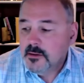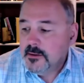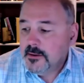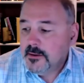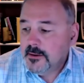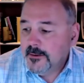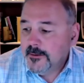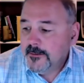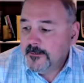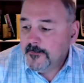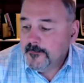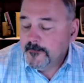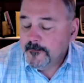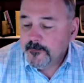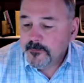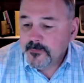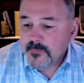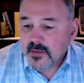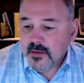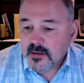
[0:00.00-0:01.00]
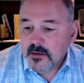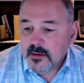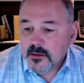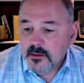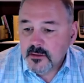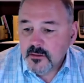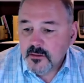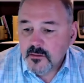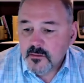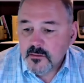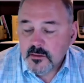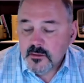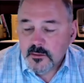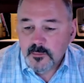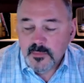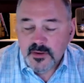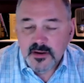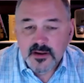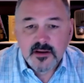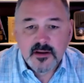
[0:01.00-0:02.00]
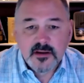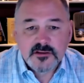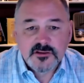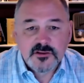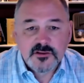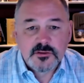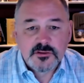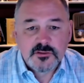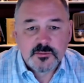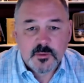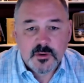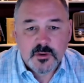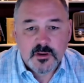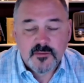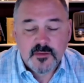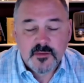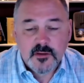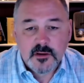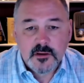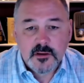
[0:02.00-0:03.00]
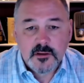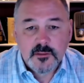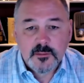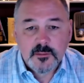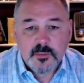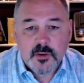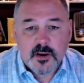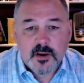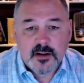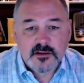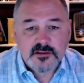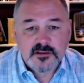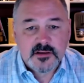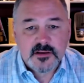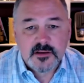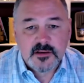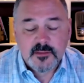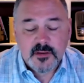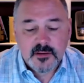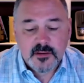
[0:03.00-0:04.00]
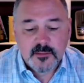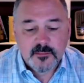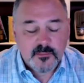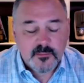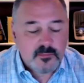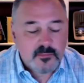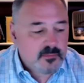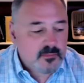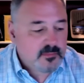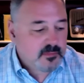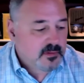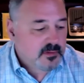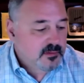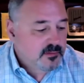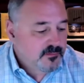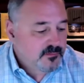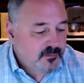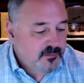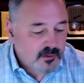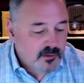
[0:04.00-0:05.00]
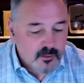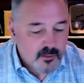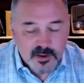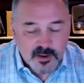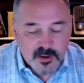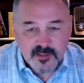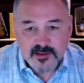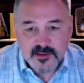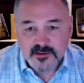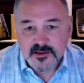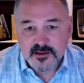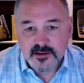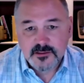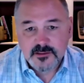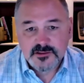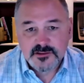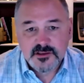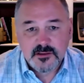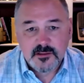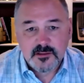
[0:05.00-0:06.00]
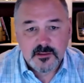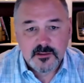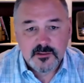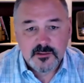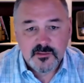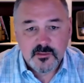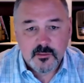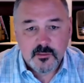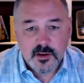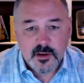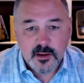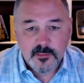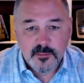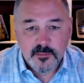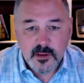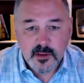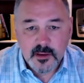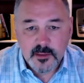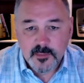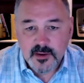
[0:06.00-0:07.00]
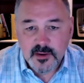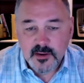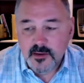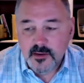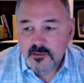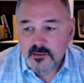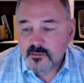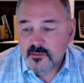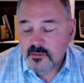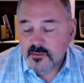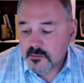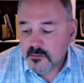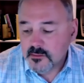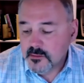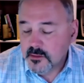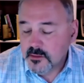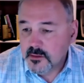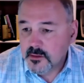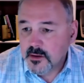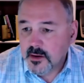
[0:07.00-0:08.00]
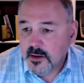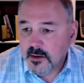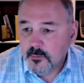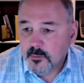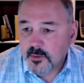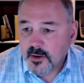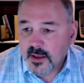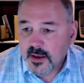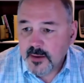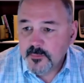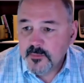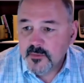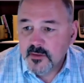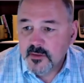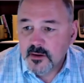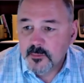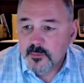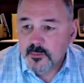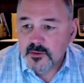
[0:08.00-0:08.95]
And MiniDisc was one of the products. And I, if you go to my LinkedIn, you'll see a little story on MiniDisc and kind of what happened there.